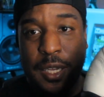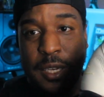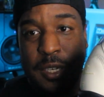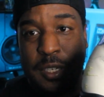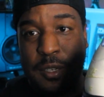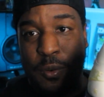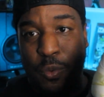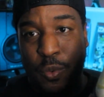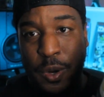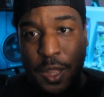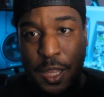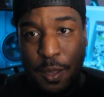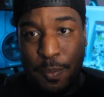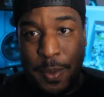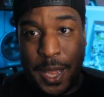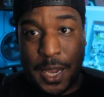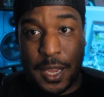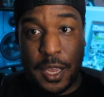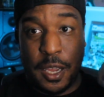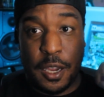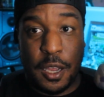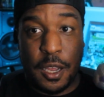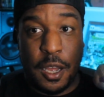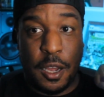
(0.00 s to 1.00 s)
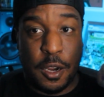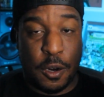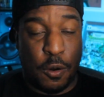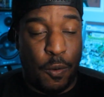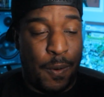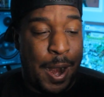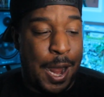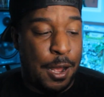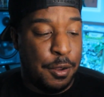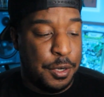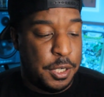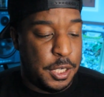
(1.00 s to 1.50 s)
to really make it a
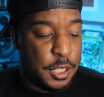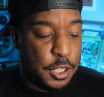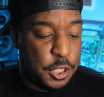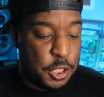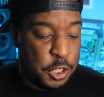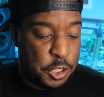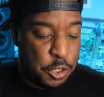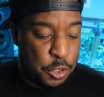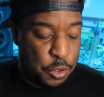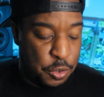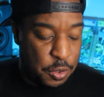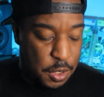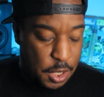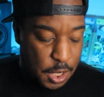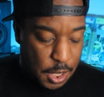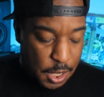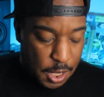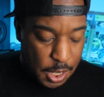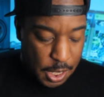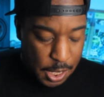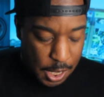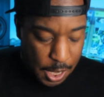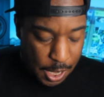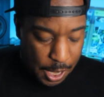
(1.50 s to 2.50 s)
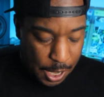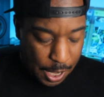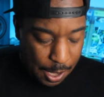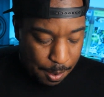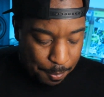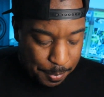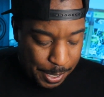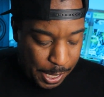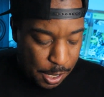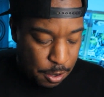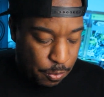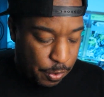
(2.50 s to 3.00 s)
grounded shoe.
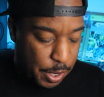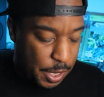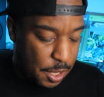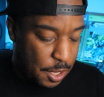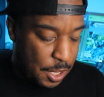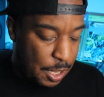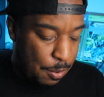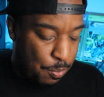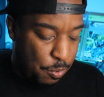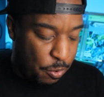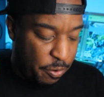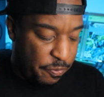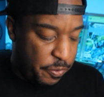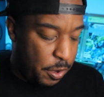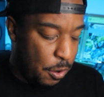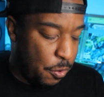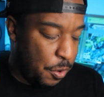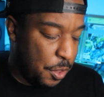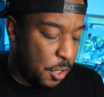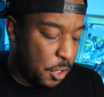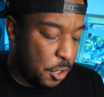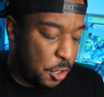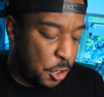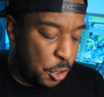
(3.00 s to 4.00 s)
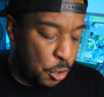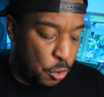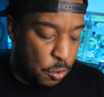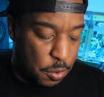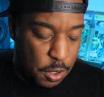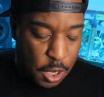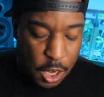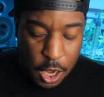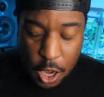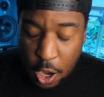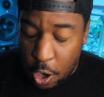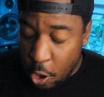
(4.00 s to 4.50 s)
But I don't want to keep reviewing the shoe.
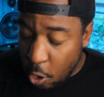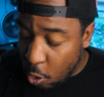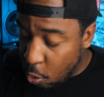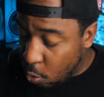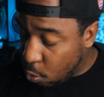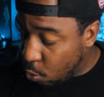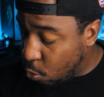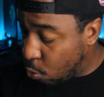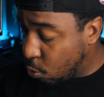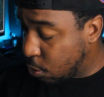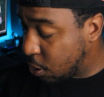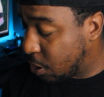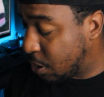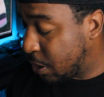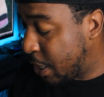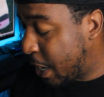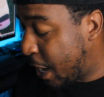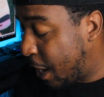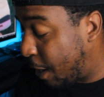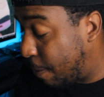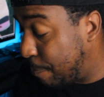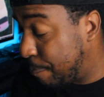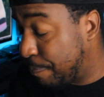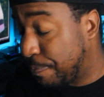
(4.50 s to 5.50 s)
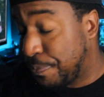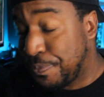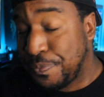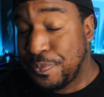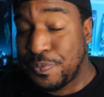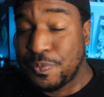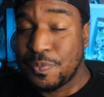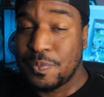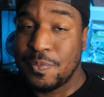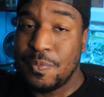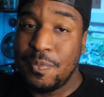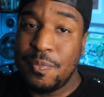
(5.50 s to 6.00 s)
Oh, snap.
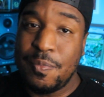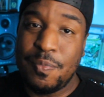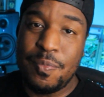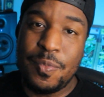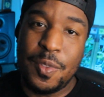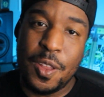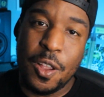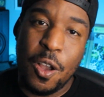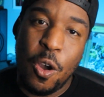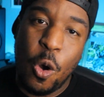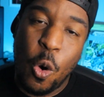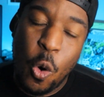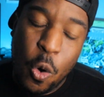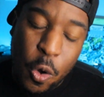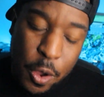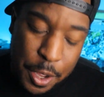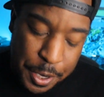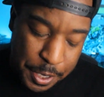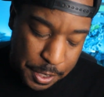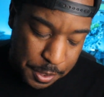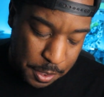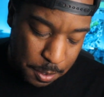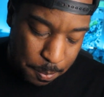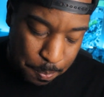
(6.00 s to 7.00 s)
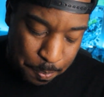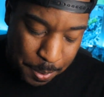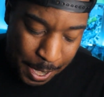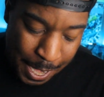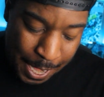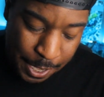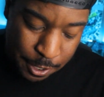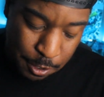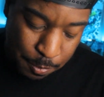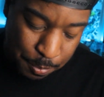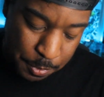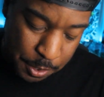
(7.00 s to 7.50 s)
On the
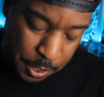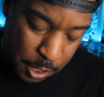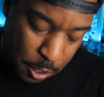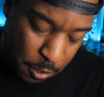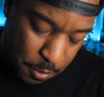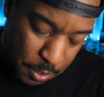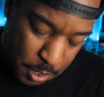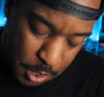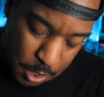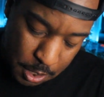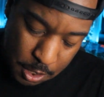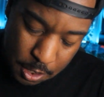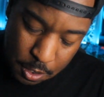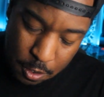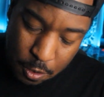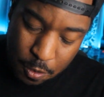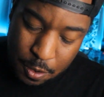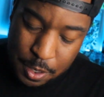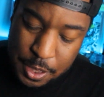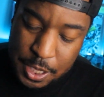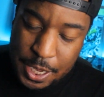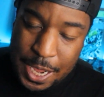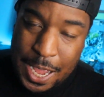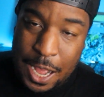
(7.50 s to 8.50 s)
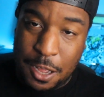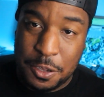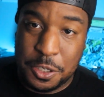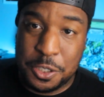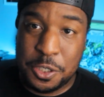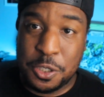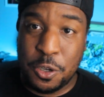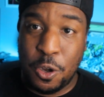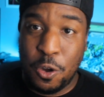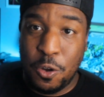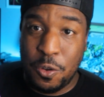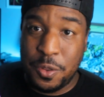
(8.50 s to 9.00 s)
bottom, though, on the
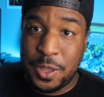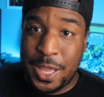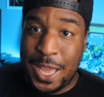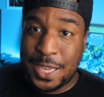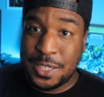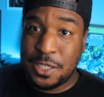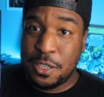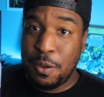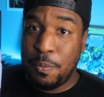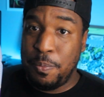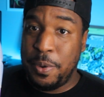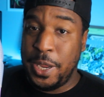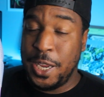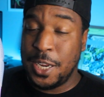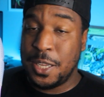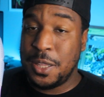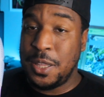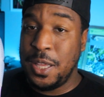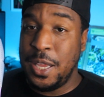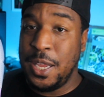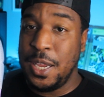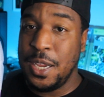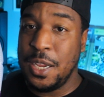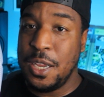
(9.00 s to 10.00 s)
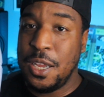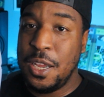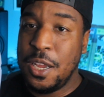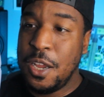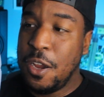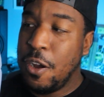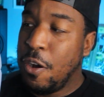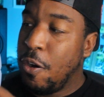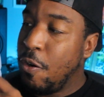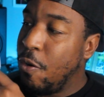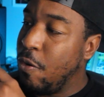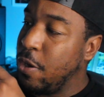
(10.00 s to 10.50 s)
outsole, that's a big thing.
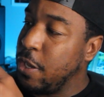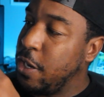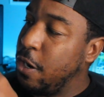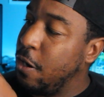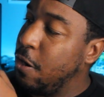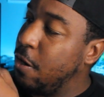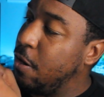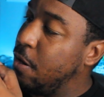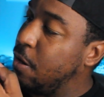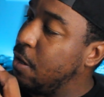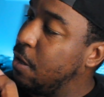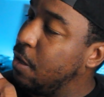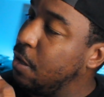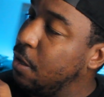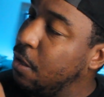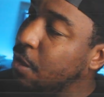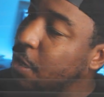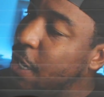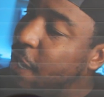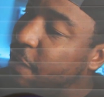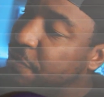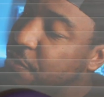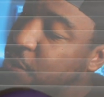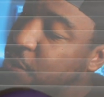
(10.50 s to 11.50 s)
On your left